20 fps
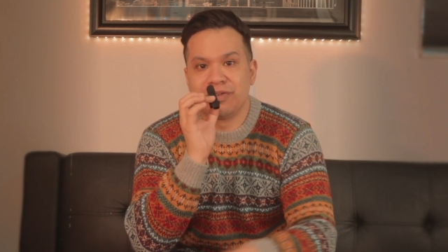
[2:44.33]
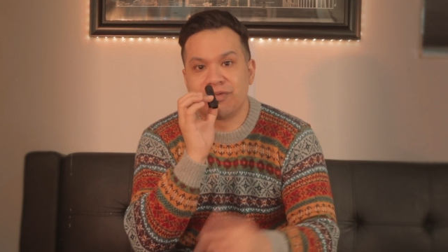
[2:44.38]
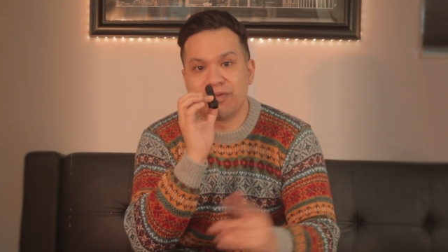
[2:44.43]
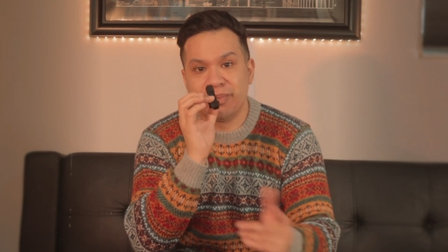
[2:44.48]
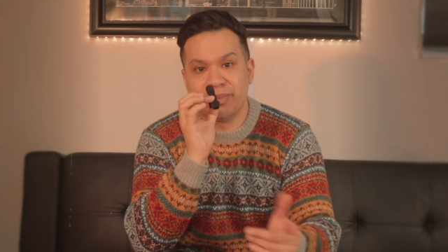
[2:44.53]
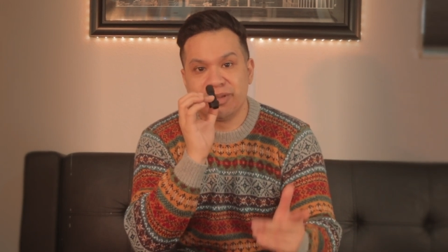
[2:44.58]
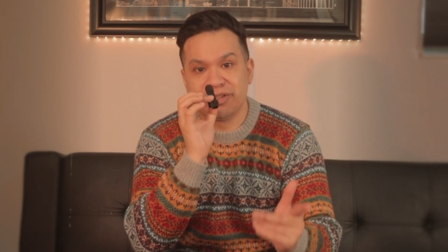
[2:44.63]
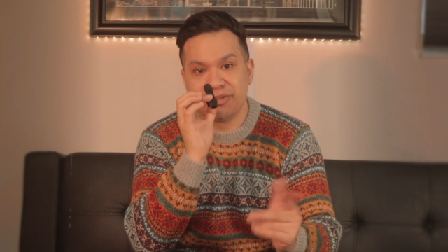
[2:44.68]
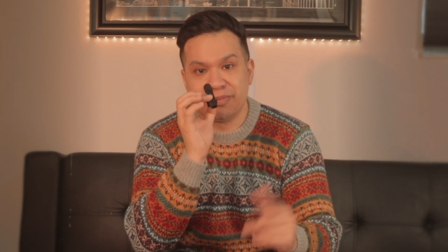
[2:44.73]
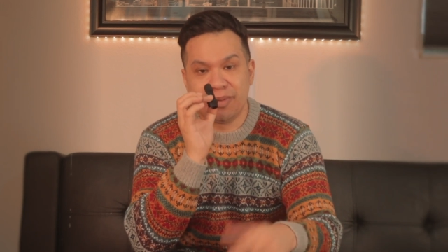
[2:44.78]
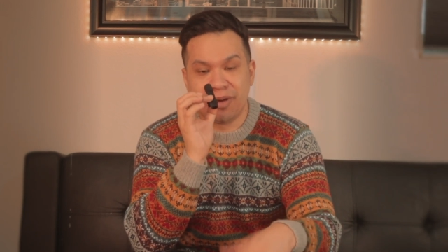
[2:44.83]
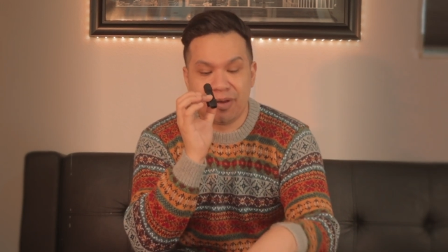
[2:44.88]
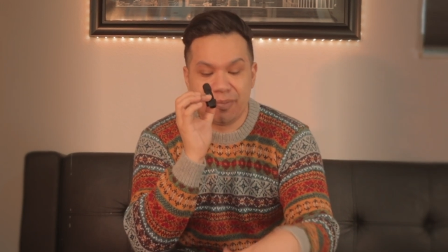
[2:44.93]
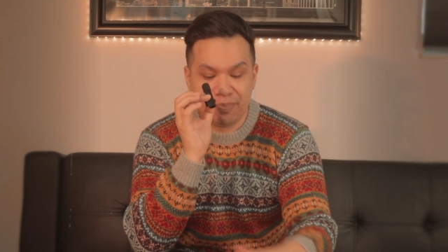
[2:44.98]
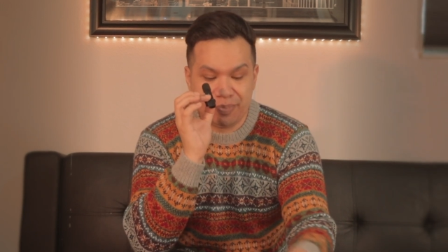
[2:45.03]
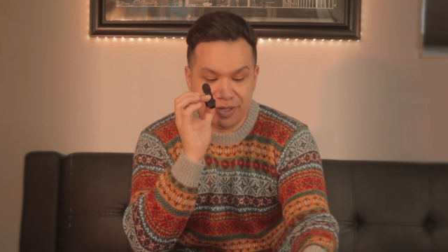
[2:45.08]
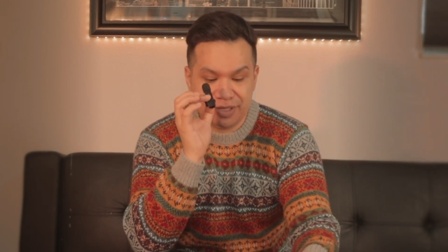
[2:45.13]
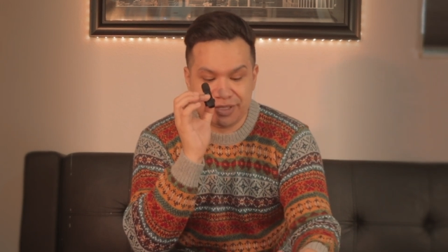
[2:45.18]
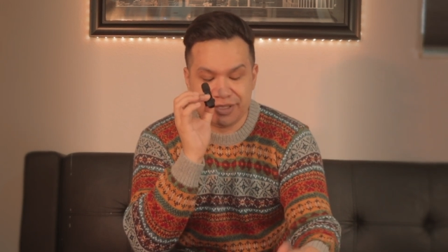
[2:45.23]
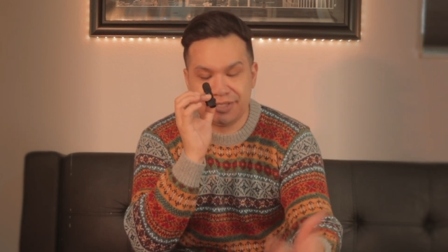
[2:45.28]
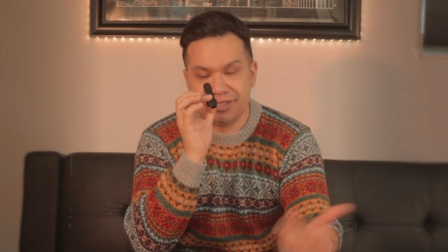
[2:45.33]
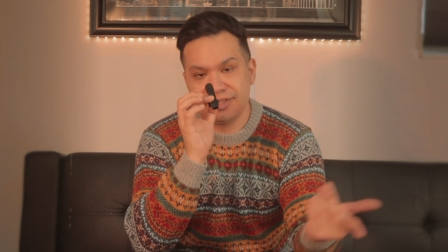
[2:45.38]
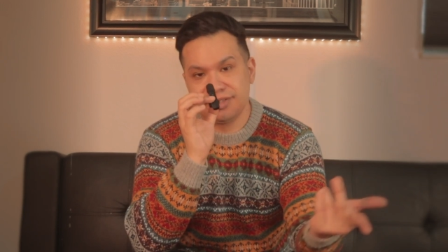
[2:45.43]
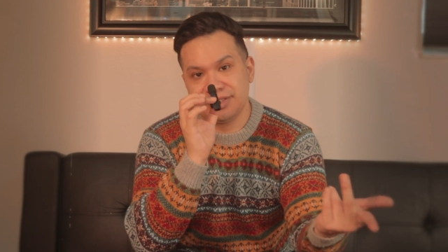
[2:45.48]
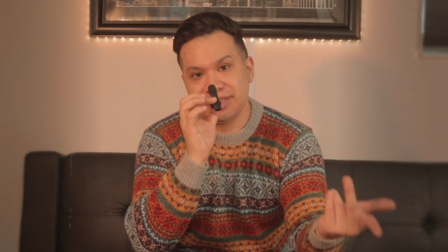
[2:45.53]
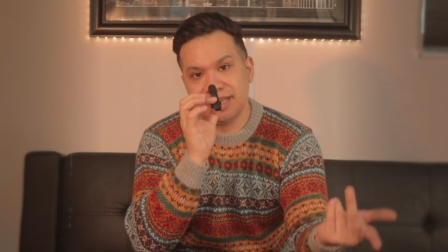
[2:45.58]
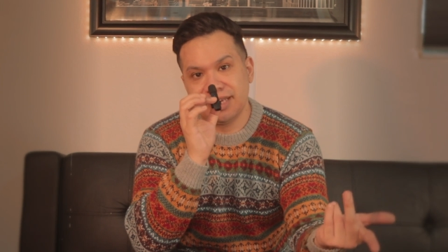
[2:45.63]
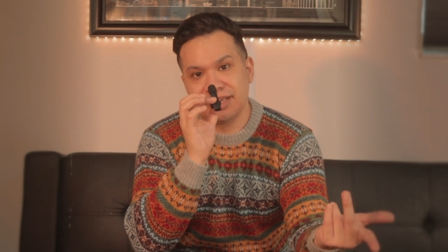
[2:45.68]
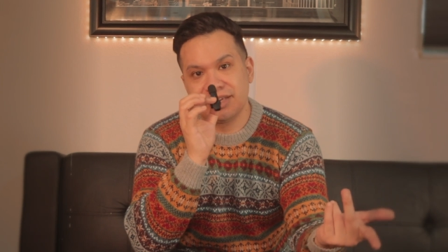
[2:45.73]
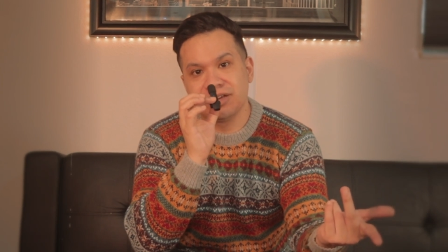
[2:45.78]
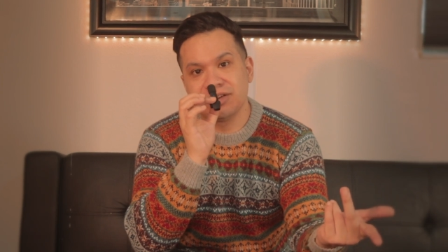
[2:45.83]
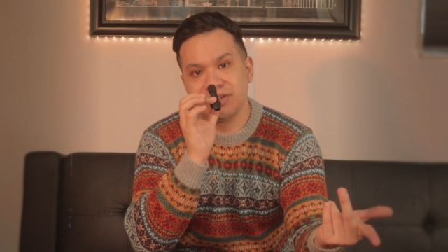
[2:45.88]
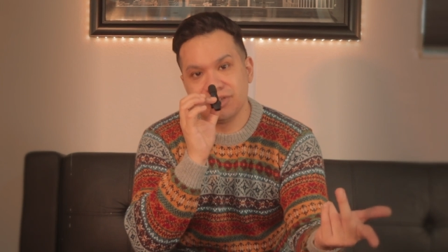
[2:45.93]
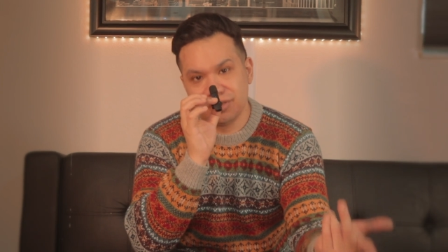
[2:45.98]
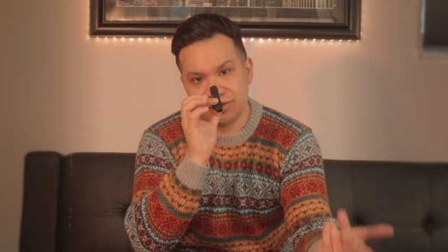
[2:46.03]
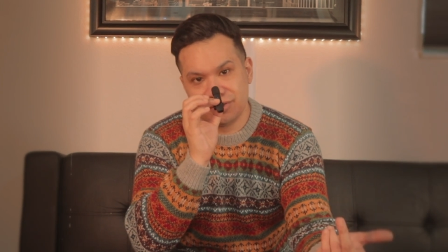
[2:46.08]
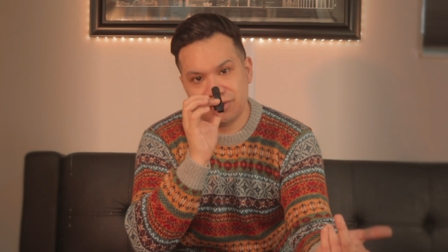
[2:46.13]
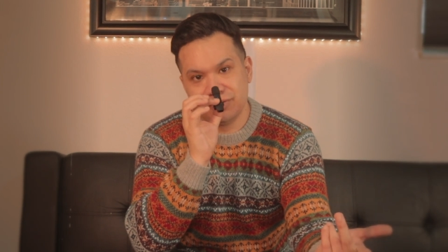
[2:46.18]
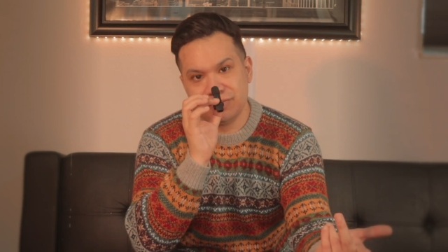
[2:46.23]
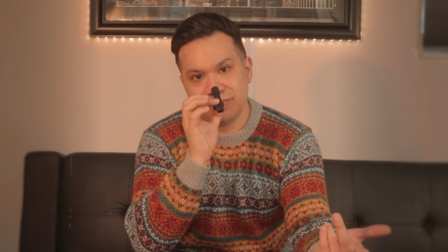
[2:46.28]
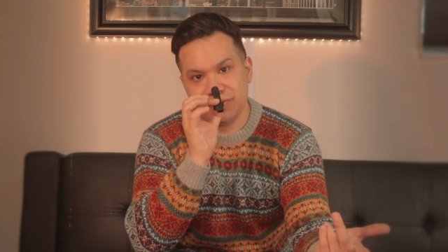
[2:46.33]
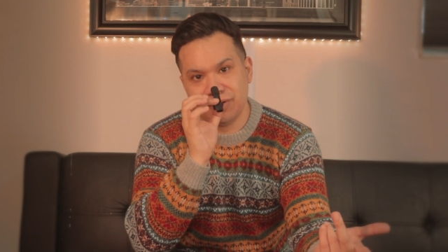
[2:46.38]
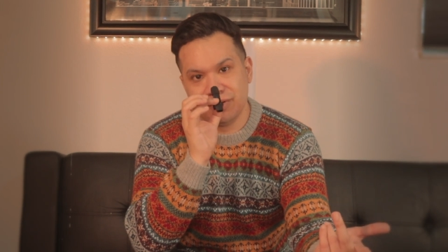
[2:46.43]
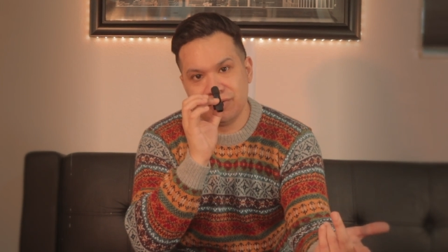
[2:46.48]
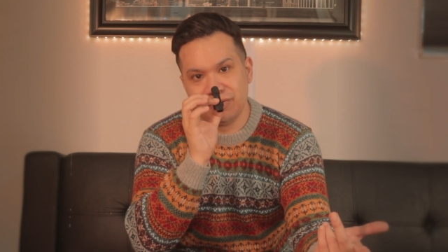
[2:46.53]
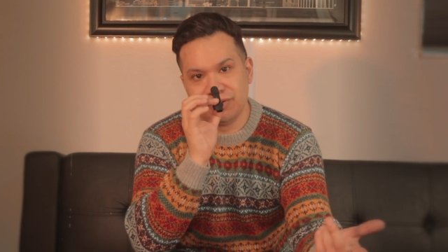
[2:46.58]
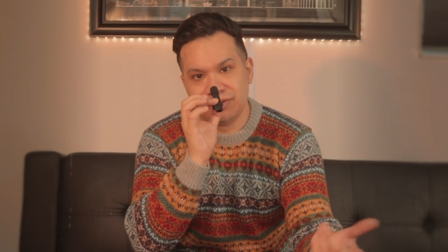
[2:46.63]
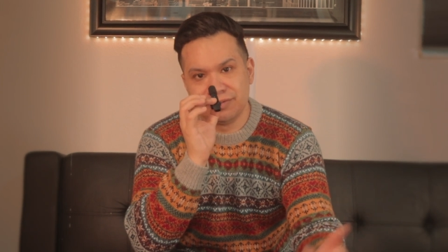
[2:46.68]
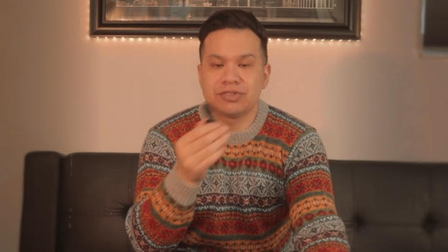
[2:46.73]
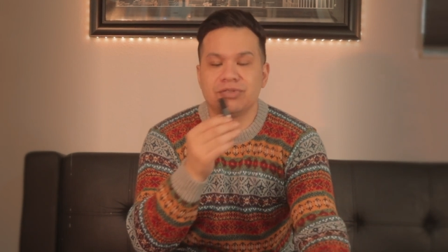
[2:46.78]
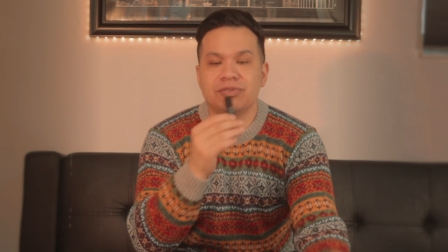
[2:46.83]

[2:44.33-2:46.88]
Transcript: from a small business like Casupo.